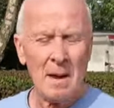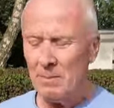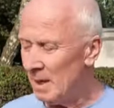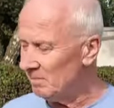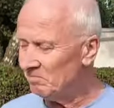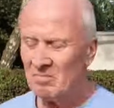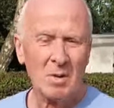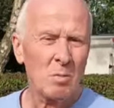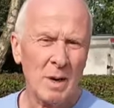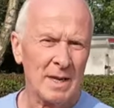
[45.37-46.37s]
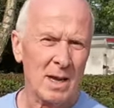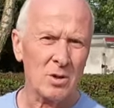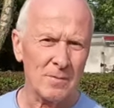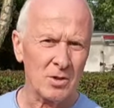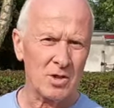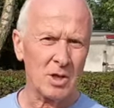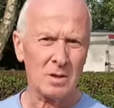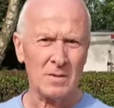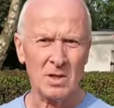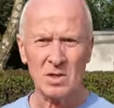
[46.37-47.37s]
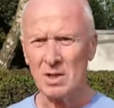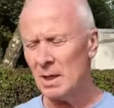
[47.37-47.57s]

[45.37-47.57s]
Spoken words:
but when it goes in for a service